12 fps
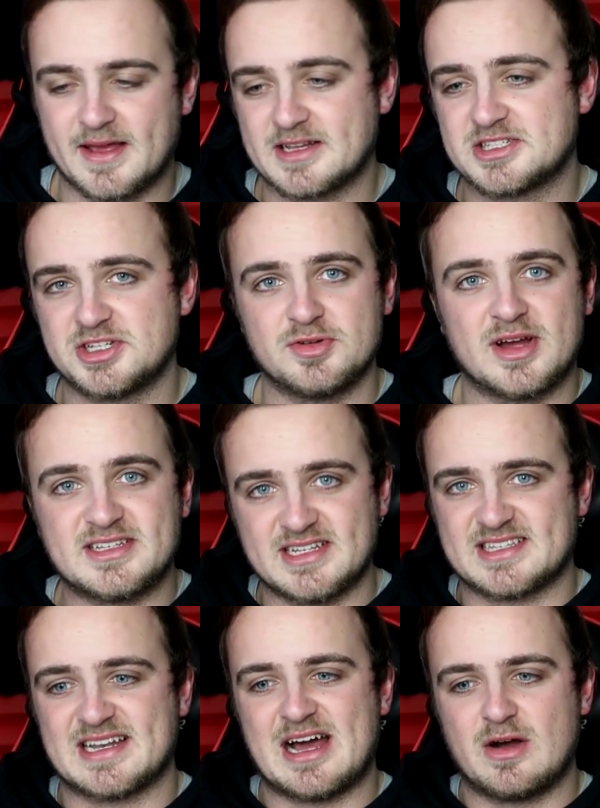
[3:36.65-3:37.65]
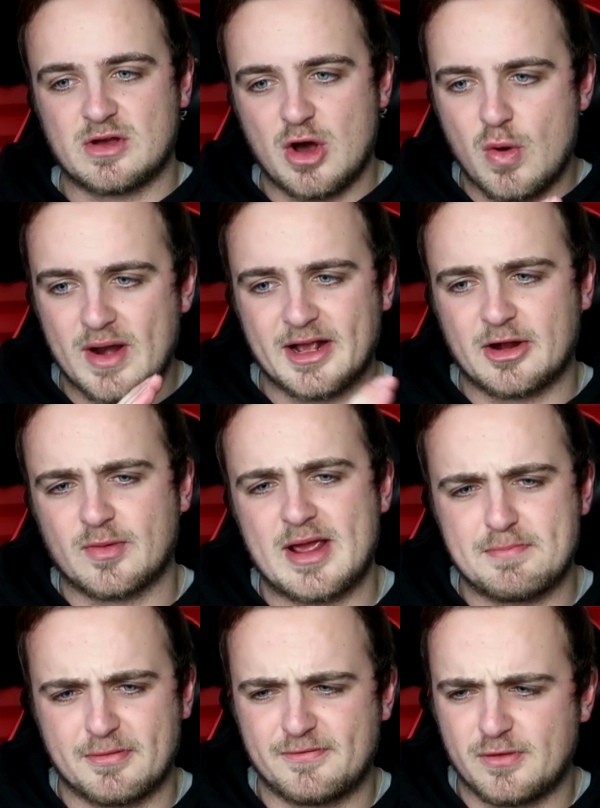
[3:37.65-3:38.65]
thanks to a disallowed goal and a
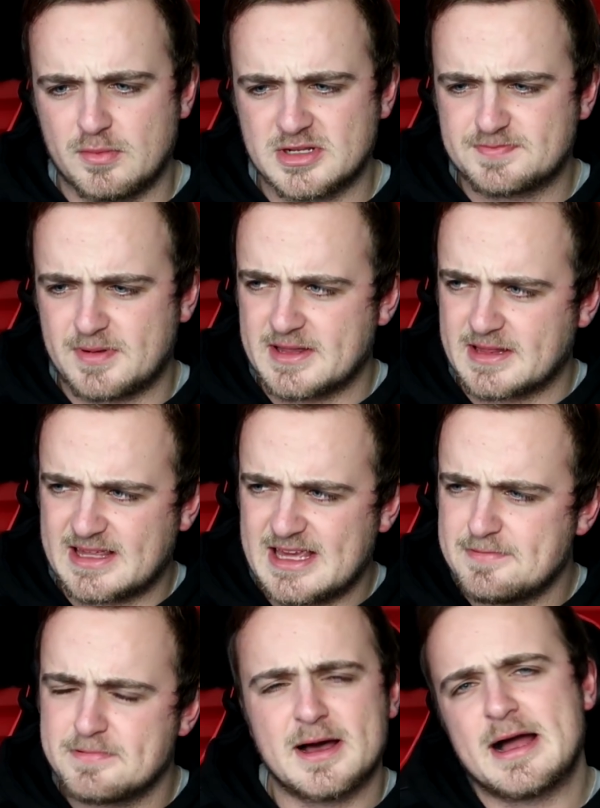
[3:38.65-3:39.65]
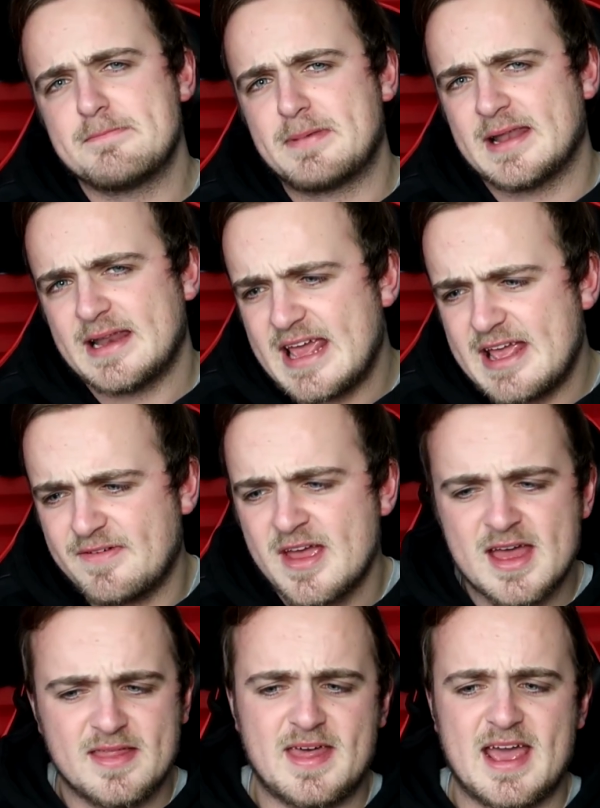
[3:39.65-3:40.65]
great performance by the keeper, I believe.